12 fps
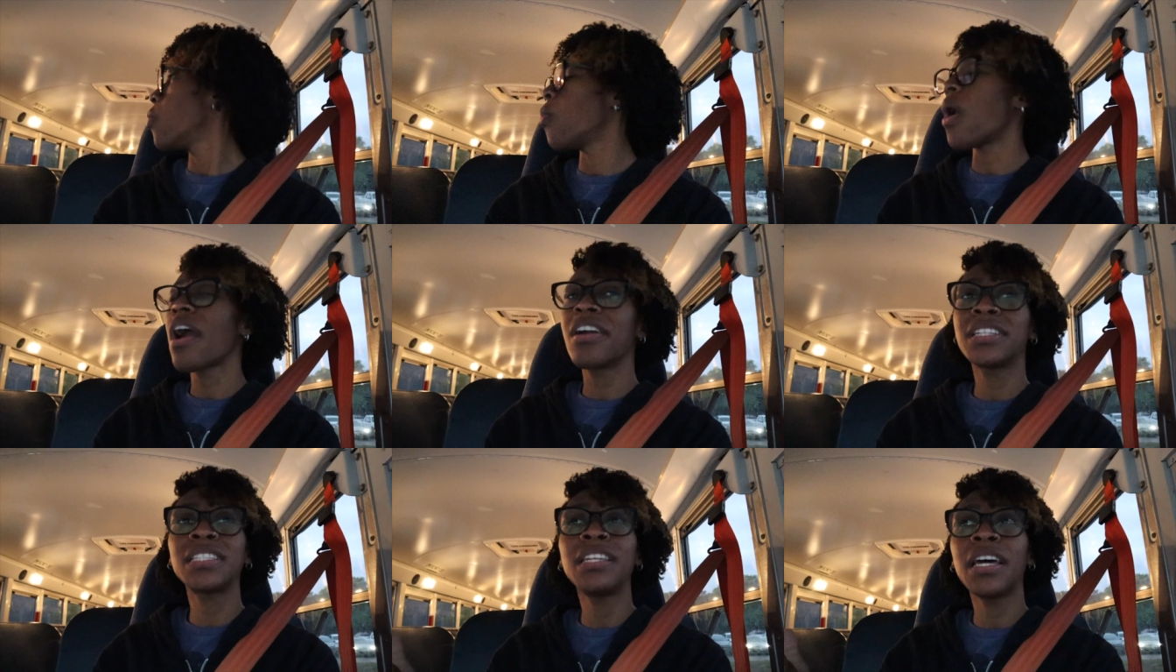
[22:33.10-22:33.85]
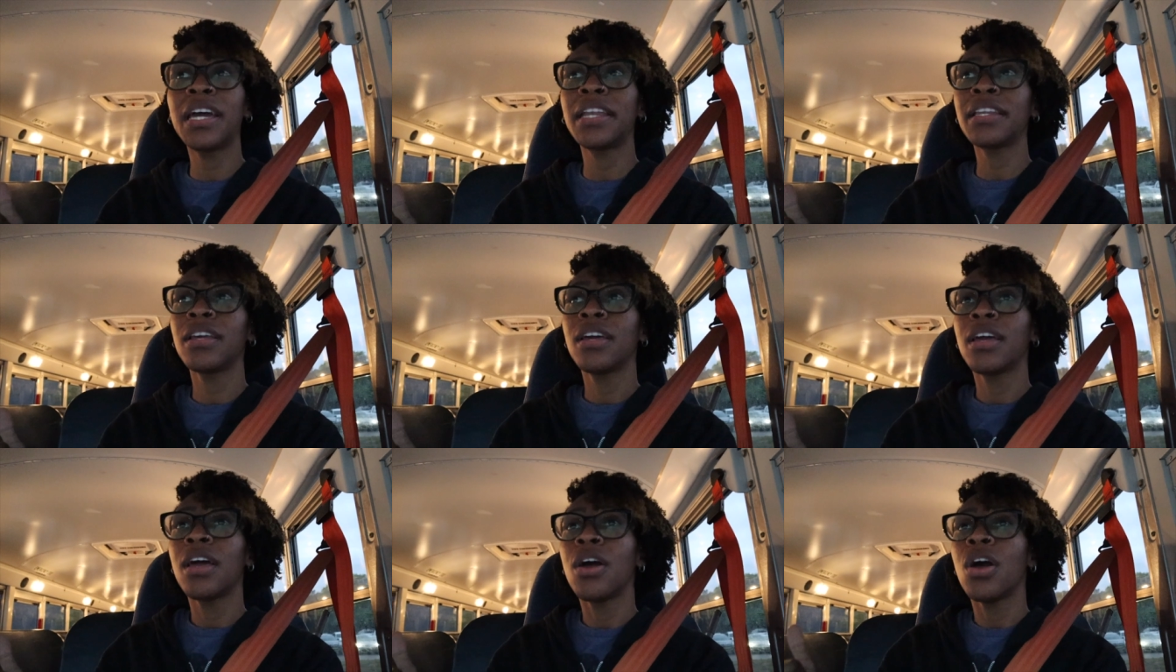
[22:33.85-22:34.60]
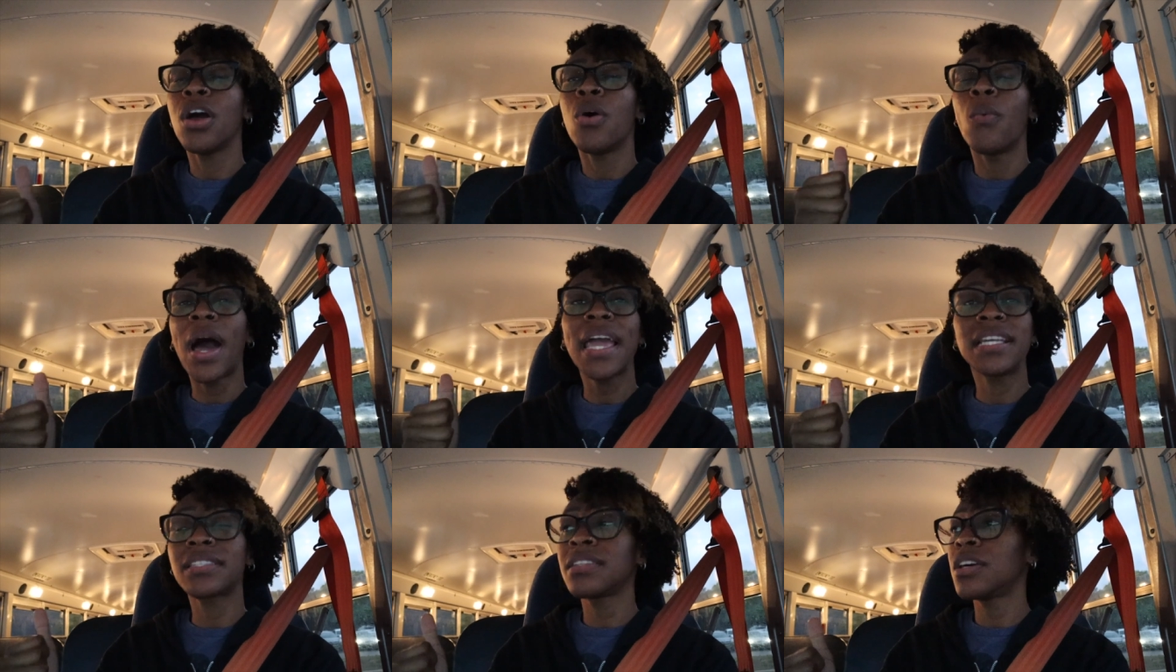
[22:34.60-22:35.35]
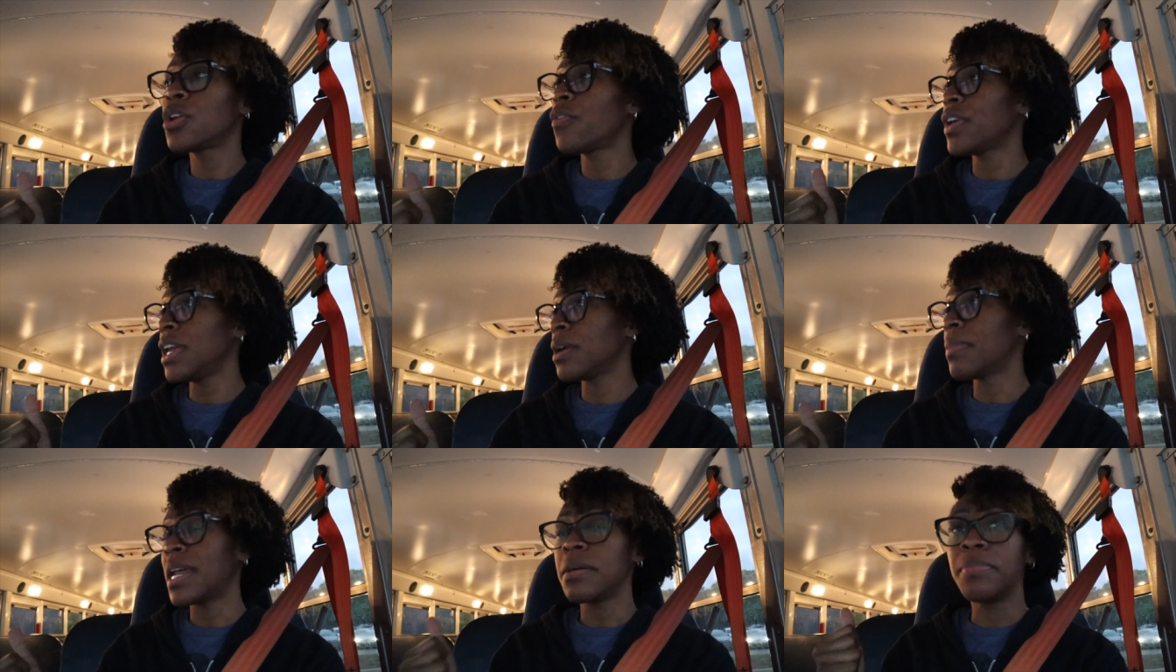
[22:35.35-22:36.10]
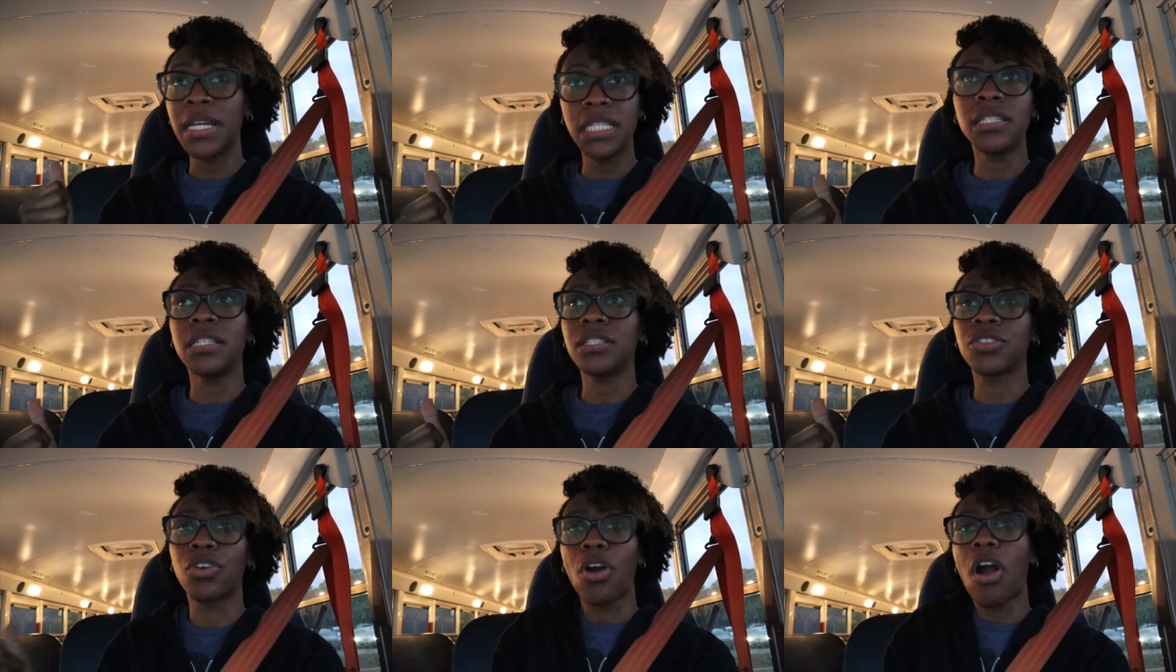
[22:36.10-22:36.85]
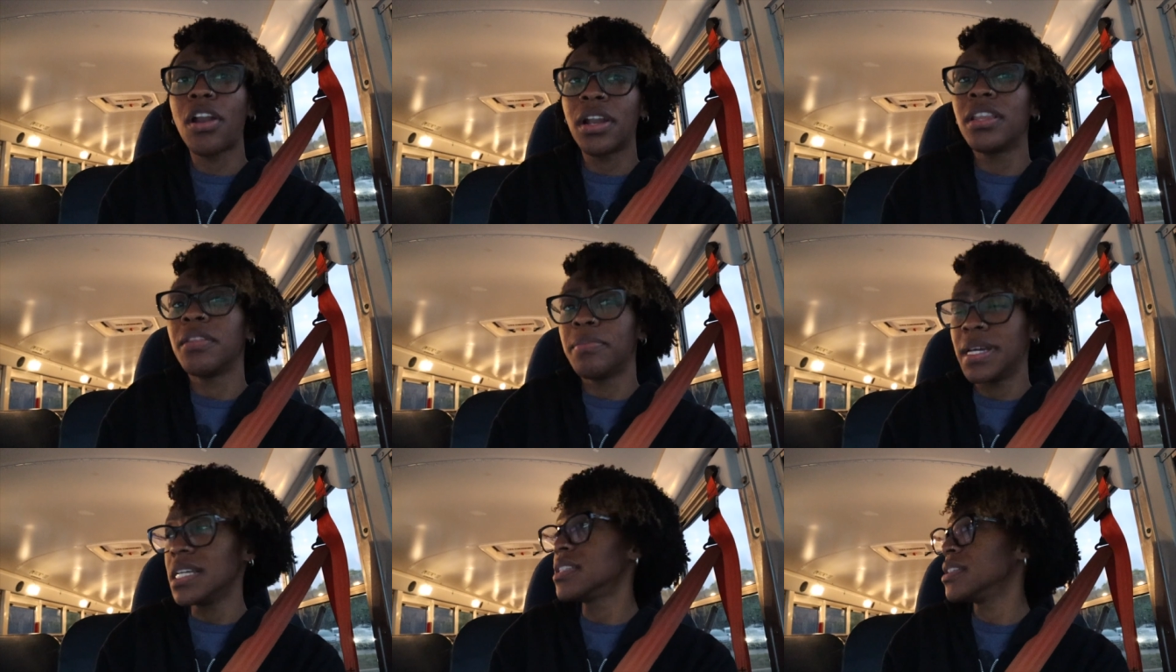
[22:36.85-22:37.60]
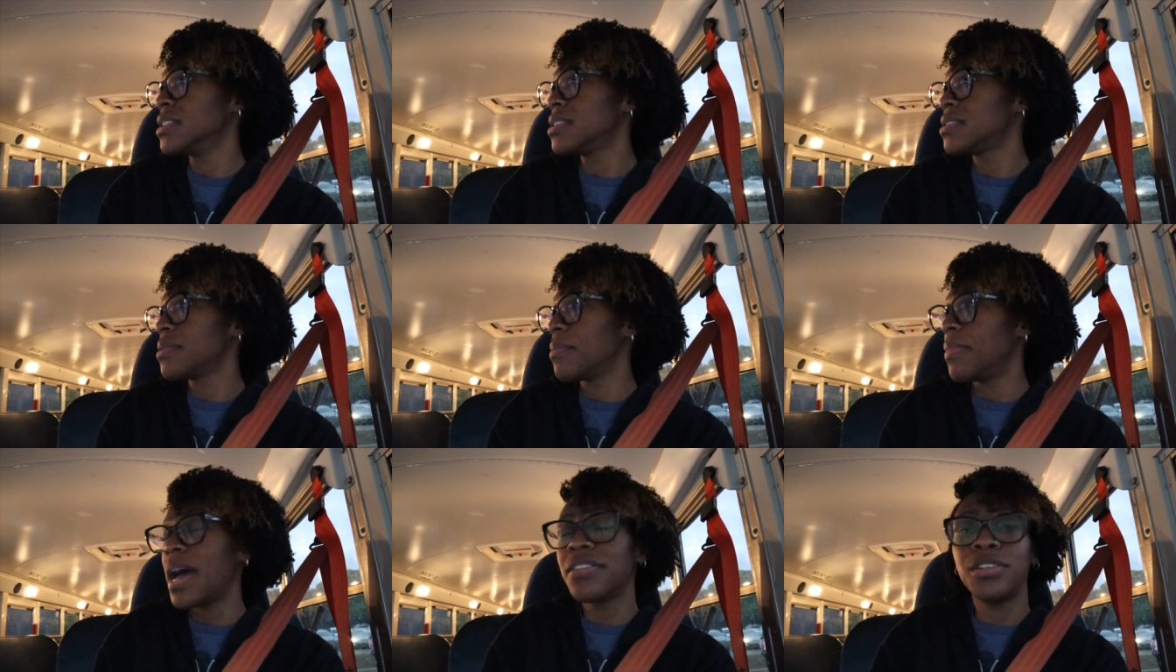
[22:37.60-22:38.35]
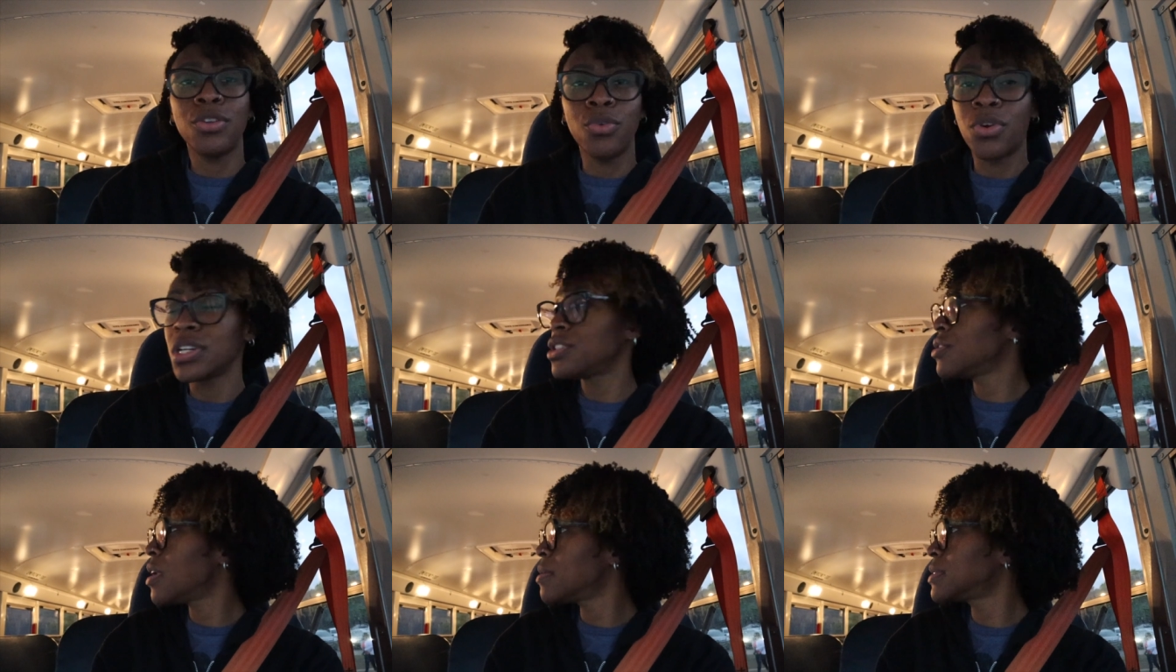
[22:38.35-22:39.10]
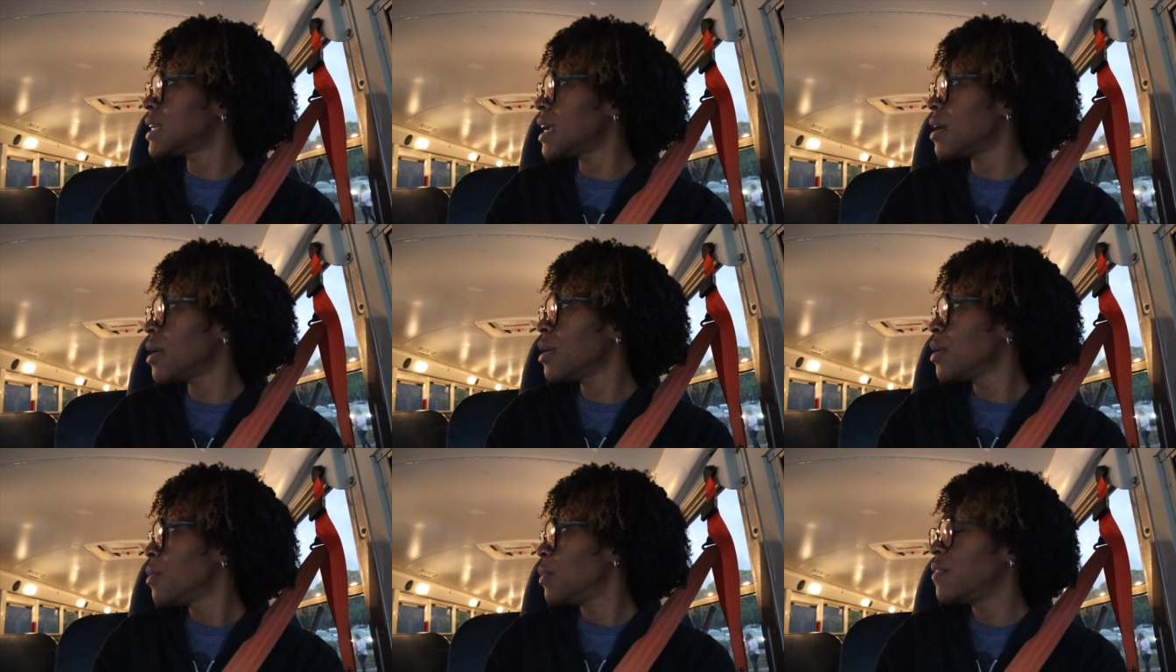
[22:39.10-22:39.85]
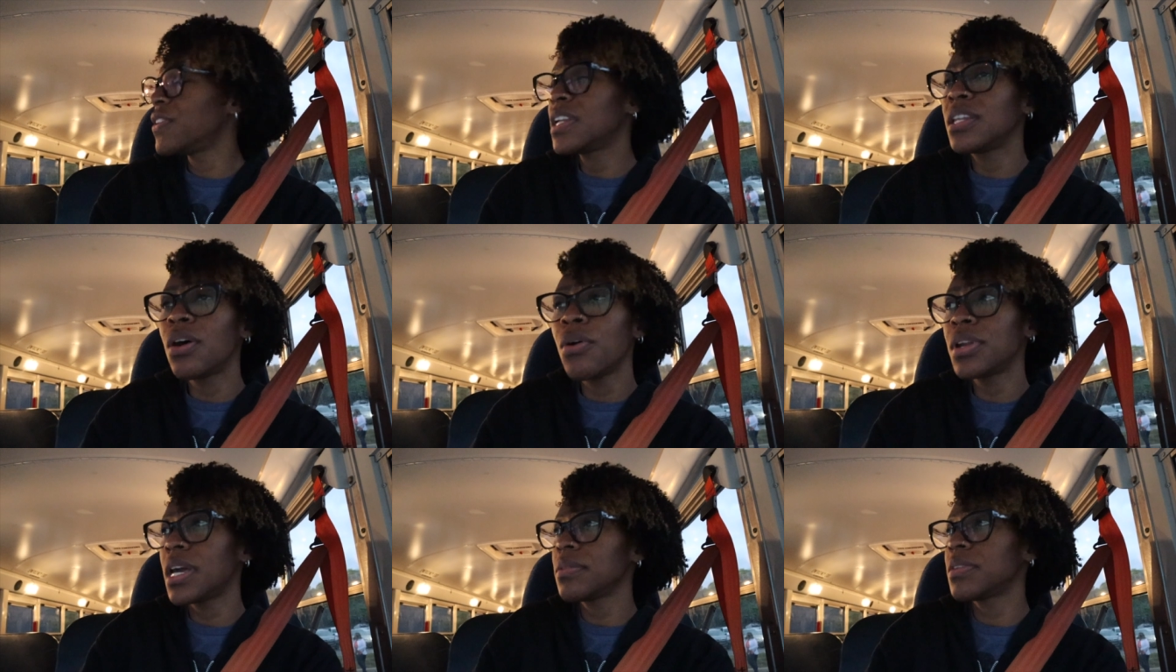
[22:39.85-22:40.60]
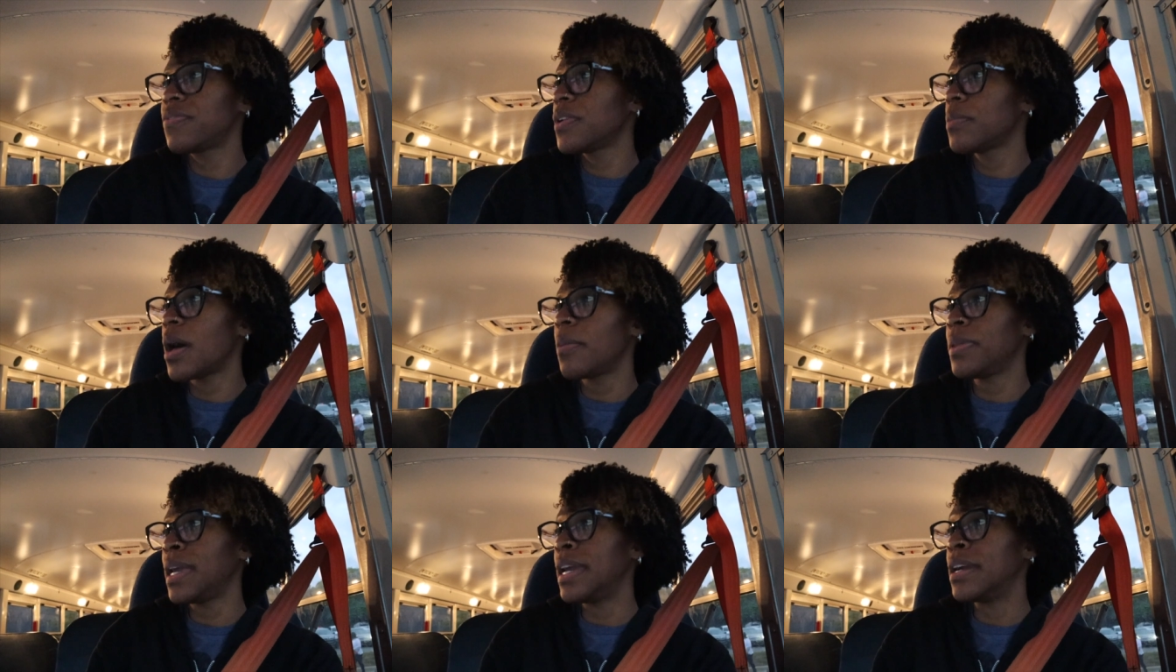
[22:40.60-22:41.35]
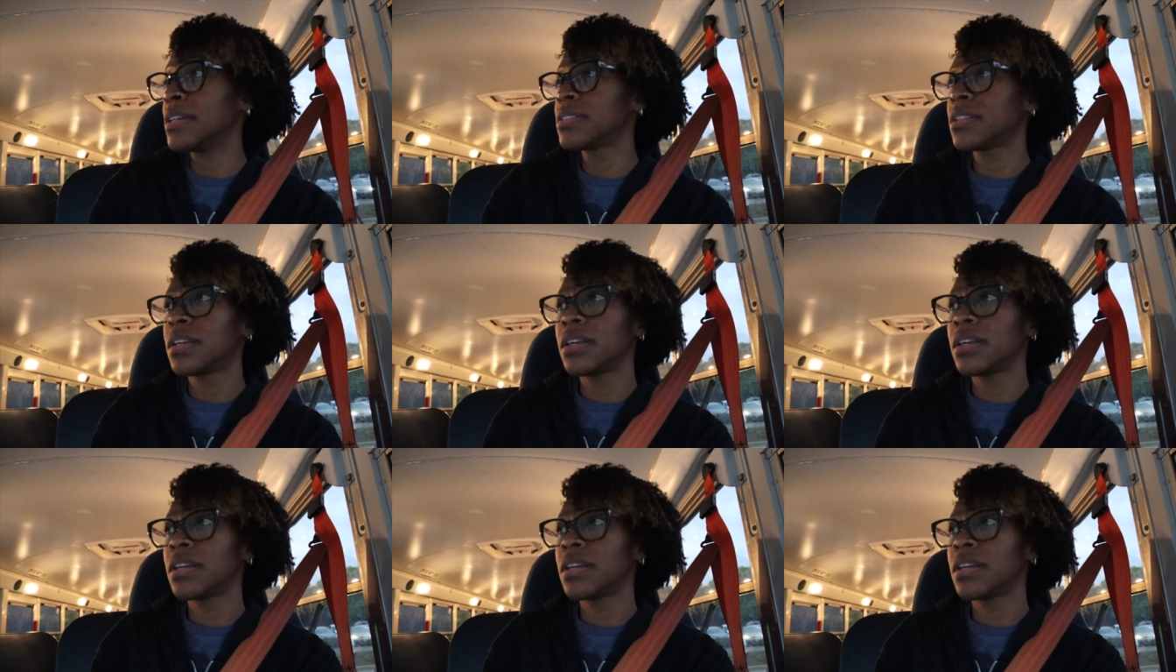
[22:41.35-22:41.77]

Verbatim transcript: Why is none? Why is none over here by the buses, guarding the buses, by the doors? You know what I'm saying? We finna load up the football players.